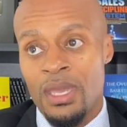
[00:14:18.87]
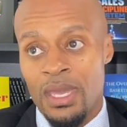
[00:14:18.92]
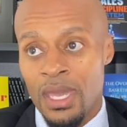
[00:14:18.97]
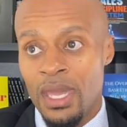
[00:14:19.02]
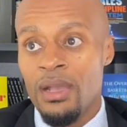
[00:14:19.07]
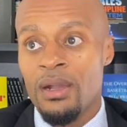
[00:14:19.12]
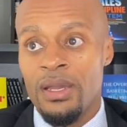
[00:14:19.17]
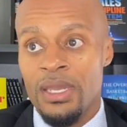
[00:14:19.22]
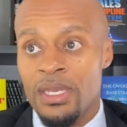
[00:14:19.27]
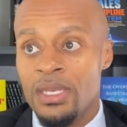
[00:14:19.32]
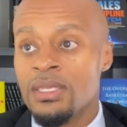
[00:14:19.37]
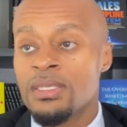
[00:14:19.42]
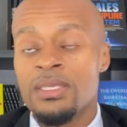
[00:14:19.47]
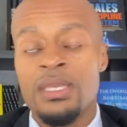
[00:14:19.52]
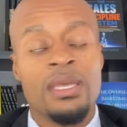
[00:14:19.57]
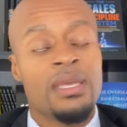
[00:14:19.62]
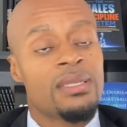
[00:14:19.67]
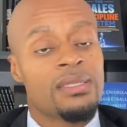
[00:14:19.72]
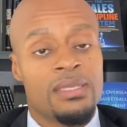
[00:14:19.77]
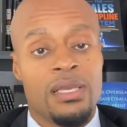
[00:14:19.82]
and
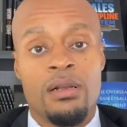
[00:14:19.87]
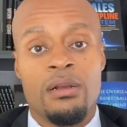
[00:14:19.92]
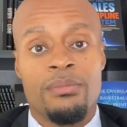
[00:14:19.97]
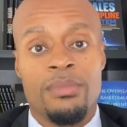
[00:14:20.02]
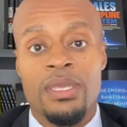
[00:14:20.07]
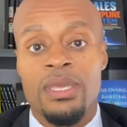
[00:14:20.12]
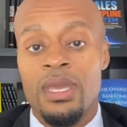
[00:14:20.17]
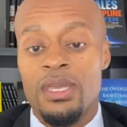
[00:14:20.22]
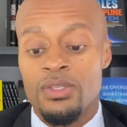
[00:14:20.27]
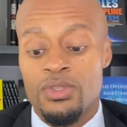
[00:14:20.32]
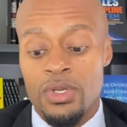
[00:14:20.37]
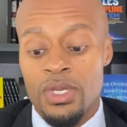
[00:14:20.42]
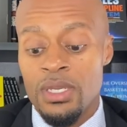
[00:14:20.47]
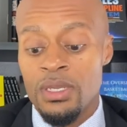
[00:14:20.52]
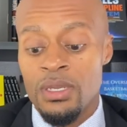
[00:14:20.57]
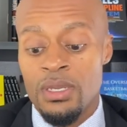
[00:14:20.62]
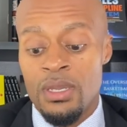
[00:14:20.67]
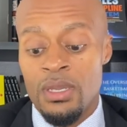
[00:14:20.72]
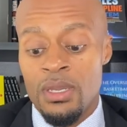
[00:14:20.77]
ladies telling me, hey, Dre,